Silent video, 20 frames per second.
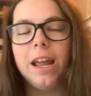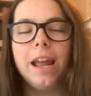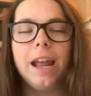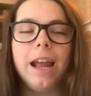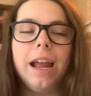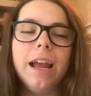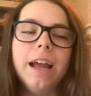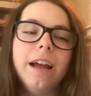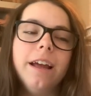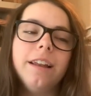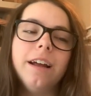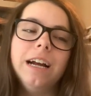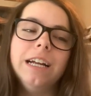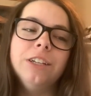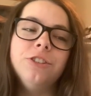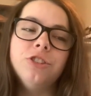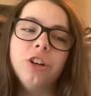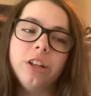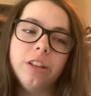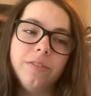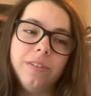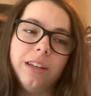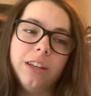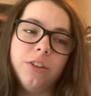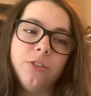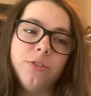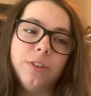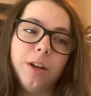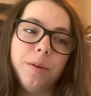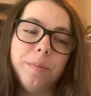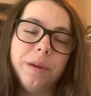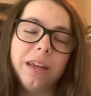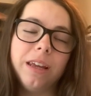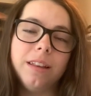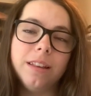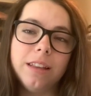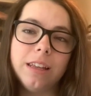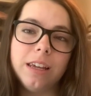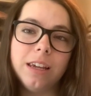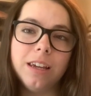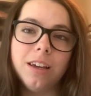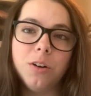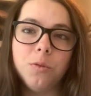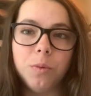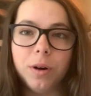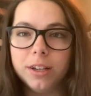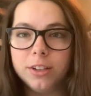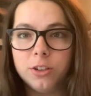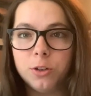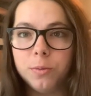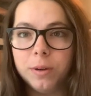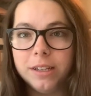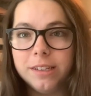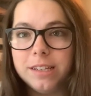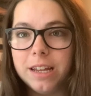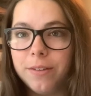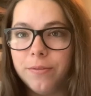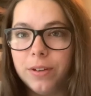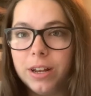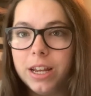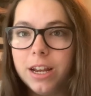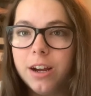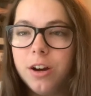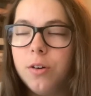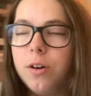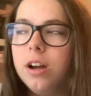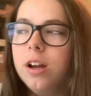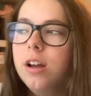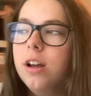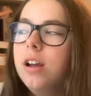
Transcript: and I just finished filming the What's a Wednesday video.